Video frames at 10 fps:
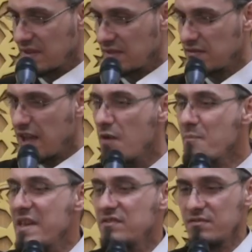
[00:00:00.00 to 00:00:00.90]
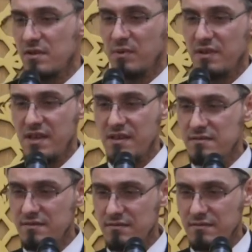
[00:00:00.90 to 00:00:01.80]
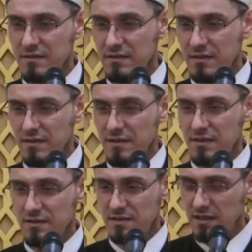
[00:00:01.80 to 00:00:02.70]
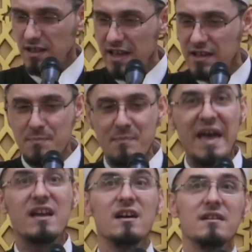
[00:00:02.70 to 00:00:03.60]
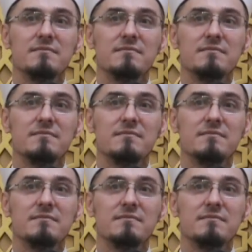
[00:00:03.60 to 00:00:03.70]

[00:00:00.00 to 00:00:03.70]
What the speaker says: Look how miserable he is. He's like a beggar.